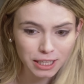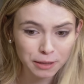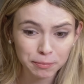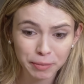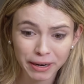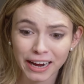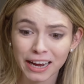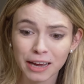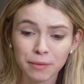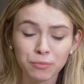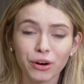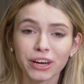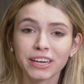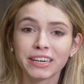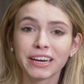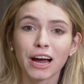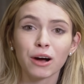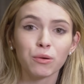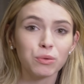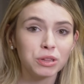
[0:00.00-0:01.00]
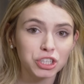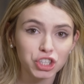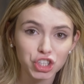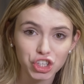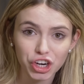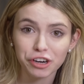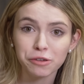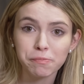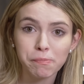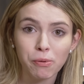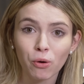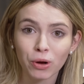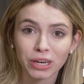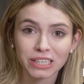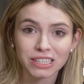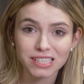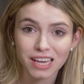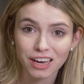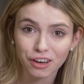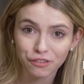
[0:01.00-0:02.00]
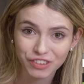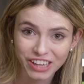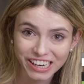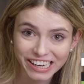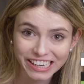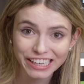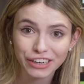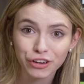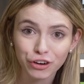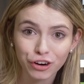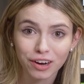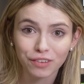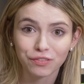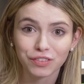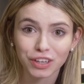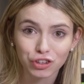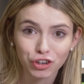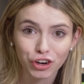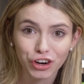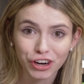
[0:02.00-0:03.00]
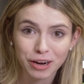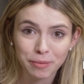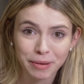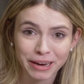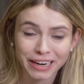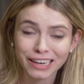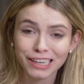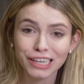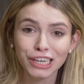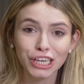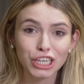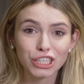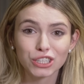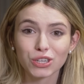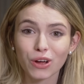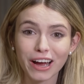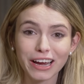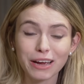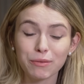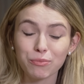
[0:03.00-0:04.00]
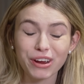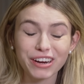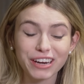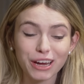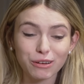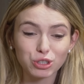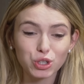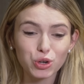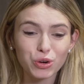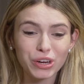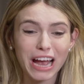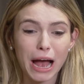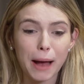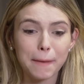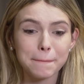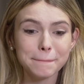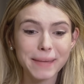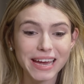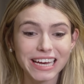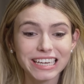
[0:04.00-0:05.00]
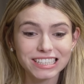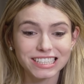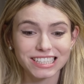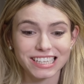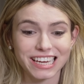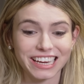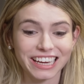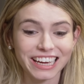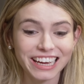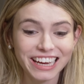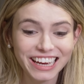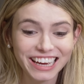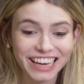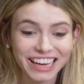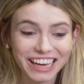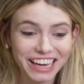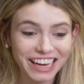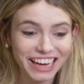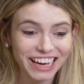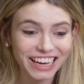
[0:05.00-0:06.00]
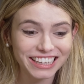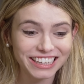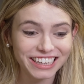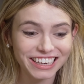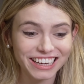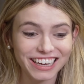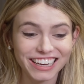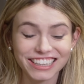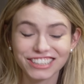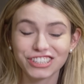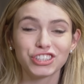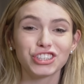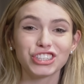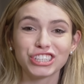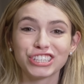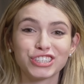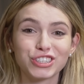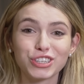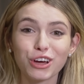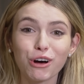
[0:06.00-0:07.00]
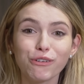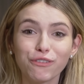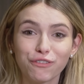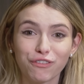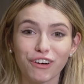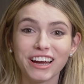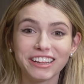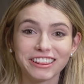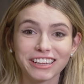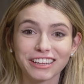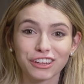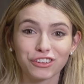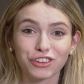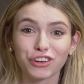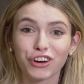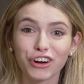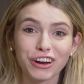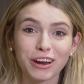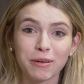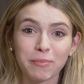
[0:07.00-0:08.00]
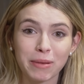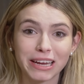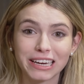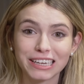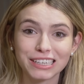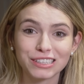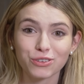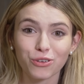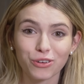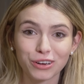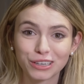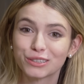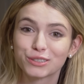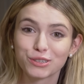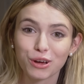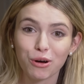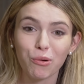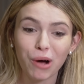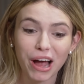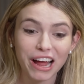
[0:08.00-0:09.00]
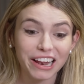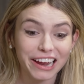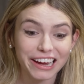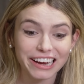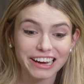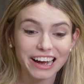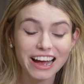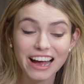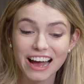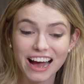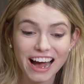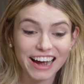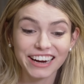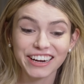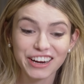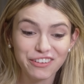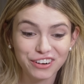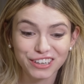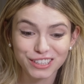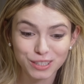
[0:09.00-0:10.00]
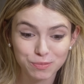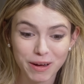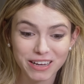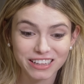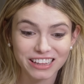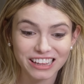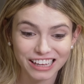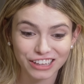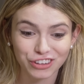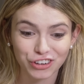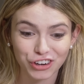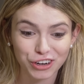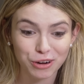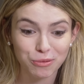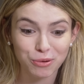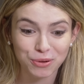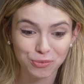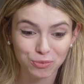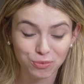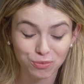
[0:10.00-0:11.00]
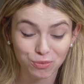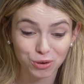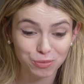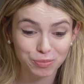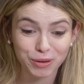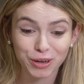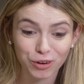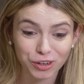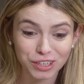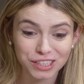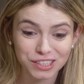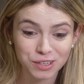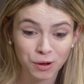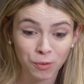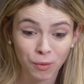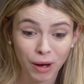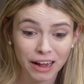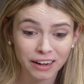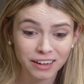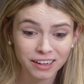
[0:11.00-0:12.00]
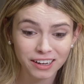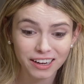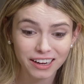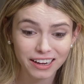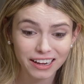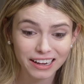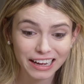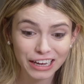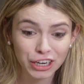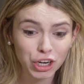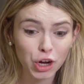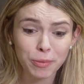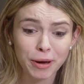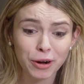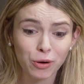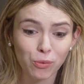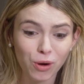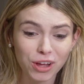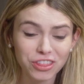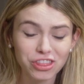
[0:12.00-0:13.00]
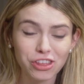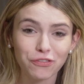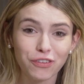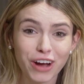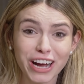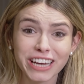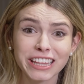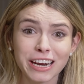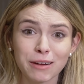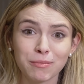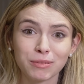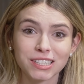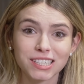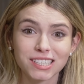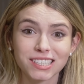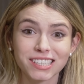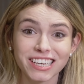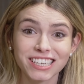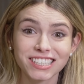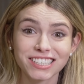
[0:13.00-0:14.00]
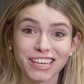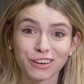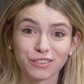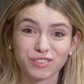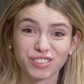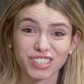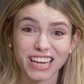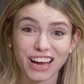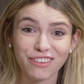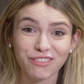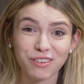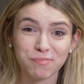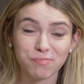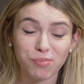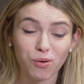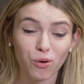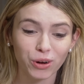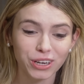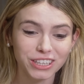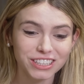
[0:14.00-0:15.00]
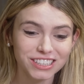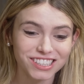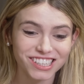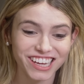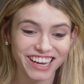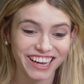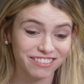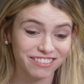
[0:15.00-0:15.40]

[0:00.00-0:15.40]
But I am right now with shared points of the leader of the tournament. So I am right now doing amazing. And it's just so fun that the tournament is going so well. Like, I never expected that tournament would be going so well. And no matter what, the fact that I'm on 6 out of 7 points